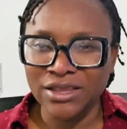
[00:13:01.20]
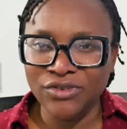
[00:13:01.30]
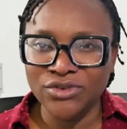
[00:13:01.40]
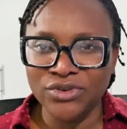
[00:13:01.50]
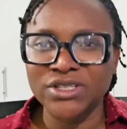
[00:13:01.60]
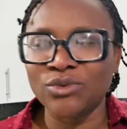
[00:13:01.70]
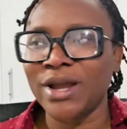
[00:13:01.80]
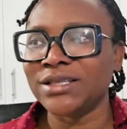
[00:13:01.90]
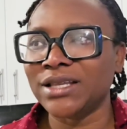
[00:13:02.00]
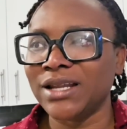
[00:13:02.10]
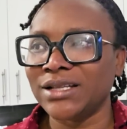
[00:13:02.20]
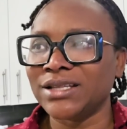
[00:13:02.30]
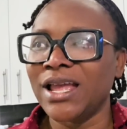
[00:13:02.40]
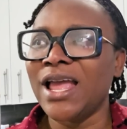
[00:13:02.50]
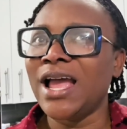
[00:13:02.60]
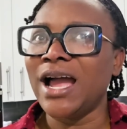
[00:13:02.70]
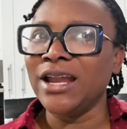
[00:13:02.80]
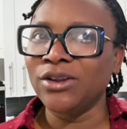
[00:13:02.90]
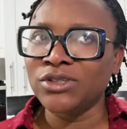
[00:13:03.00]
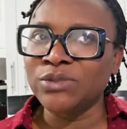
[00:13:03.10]
give you the reason why I say that. I
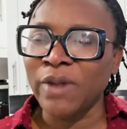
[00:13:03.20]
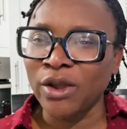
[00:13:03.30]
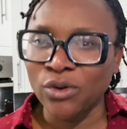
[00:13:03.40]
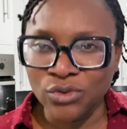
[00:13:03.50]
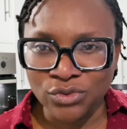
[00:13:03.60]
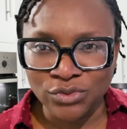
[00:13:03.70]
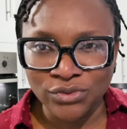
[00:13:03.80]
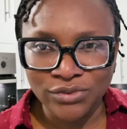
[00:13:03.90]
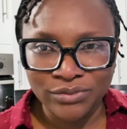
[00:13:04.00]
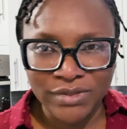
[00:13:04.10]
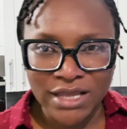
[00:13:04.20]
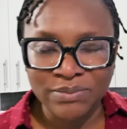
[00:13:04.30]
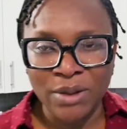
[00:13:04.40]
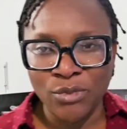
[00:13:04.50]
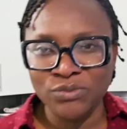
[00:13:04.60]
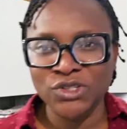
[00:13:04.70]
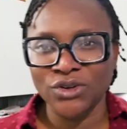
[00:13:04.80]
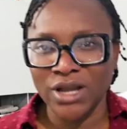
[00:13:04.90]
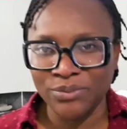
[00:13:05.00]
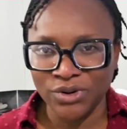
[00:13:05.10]
lost my uncle. That's my mom's
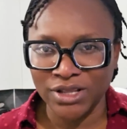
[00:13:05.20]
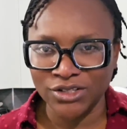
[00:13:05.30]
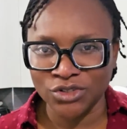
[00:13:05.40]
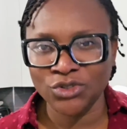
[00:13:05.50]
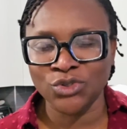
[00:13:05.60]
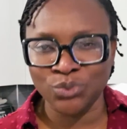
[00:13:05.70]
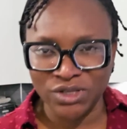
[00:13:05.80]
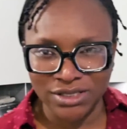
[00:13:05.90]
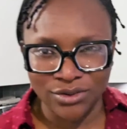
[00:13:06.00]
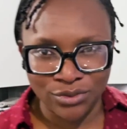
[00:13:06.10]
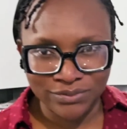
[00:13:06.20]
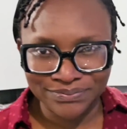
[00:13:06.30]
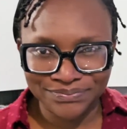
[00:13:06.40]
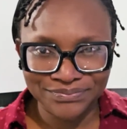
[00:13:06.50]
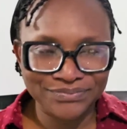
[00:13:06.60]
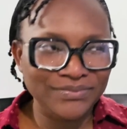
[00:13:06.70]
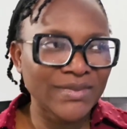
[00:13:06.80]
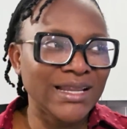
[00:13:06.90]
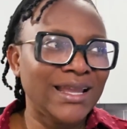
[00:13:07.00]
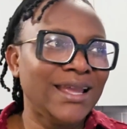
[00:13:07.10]
younger brother, just 2 weeks ago.
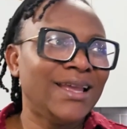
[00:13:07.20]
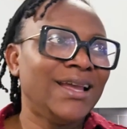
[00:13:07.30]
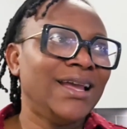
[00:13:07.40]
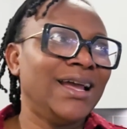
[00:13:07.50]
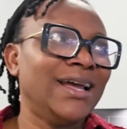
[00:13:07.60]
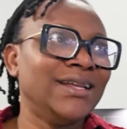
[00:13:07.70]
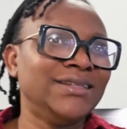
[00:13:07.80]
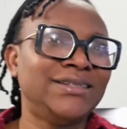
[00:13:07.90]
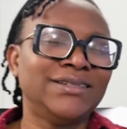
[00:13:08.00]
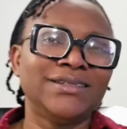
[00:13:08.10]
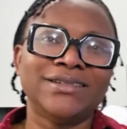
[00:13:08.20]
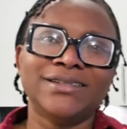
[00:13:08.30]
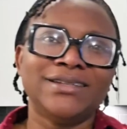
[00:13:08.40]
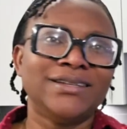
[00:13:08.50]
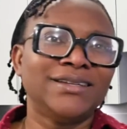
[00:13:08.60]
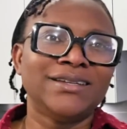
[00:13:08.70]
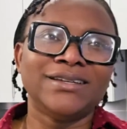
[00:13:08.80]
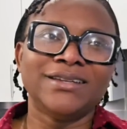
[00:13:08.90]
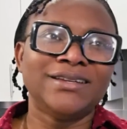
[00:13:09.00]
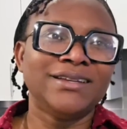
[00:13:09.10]
And
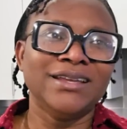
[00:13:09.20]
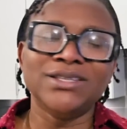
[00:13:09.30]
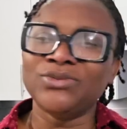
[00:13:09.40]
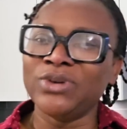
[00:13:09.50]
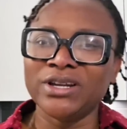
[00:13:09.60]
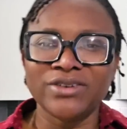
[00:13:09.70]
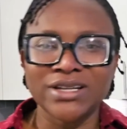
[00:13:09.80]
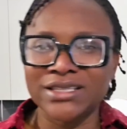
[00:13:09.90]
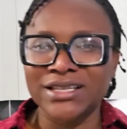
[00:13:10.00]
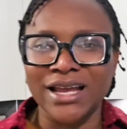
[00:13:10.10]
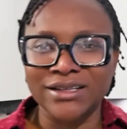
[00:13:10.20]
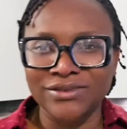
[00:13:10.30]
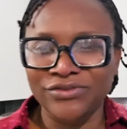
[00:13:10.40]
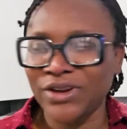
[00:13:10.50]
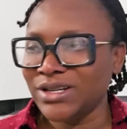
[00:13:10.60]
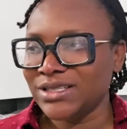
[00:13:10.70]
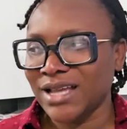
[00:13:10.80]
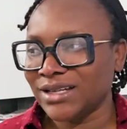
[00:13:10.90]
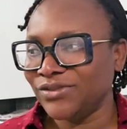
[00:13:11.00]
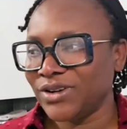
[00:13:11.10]
it's really, really sad. Very
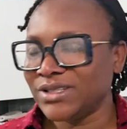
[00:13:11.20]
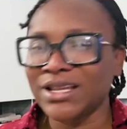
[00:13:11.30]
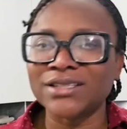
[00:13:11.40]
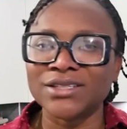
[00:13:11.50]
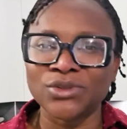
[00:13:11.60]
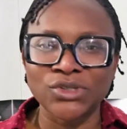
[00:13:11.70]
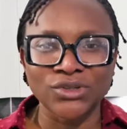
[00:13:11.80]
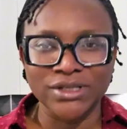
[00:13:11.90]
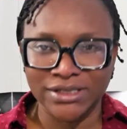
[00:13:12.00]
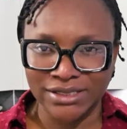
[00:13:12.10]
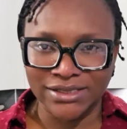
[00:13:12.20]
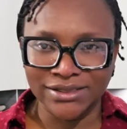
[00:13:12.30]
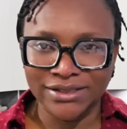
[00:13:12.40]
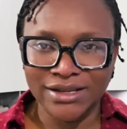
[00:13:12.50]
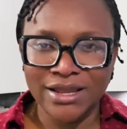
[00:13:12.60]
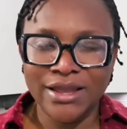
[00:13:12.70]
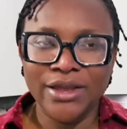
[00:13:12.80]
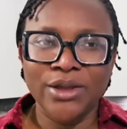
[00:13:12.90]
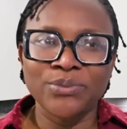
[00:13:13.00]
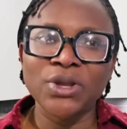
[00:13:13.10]
sad situation indeed.
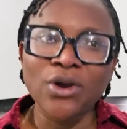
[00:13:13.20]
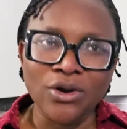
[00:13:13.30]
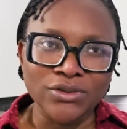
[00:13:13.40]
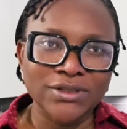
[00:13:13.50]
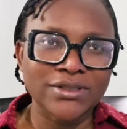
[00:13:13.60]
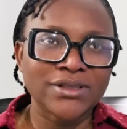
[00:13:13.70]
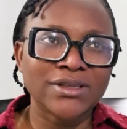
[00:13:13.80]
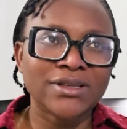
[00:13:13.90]
Because